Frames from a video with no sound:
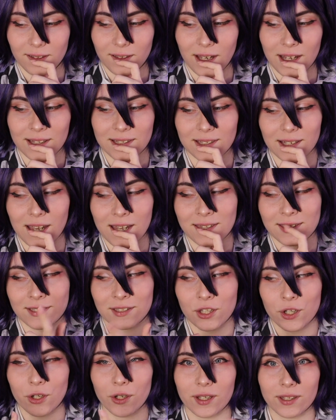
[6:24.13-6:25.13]
It's it's
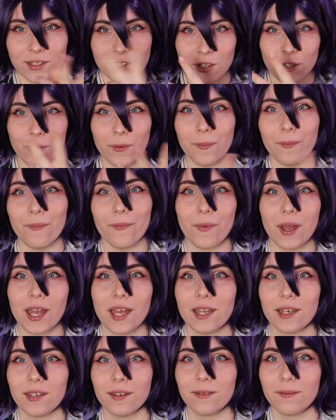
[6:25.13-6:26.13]
two it's two
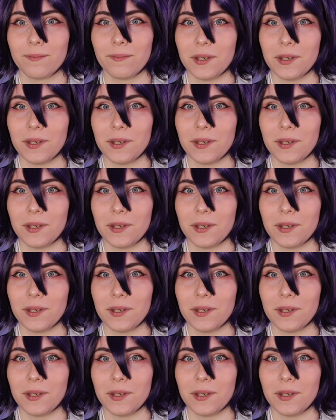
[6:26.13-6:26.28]
men